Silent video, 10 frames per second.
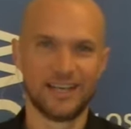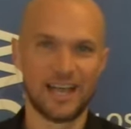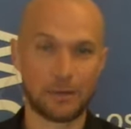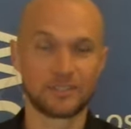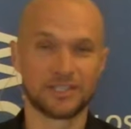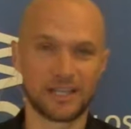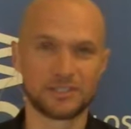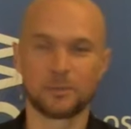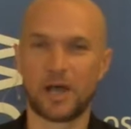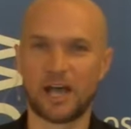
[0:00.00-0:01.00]
I would say it's
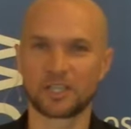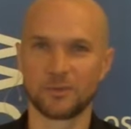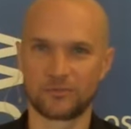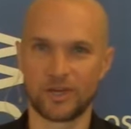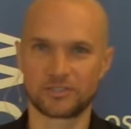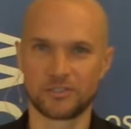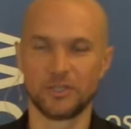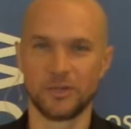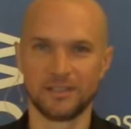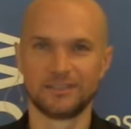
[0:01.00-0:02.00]
impossible for us to
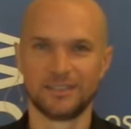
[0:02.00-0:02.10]
do it.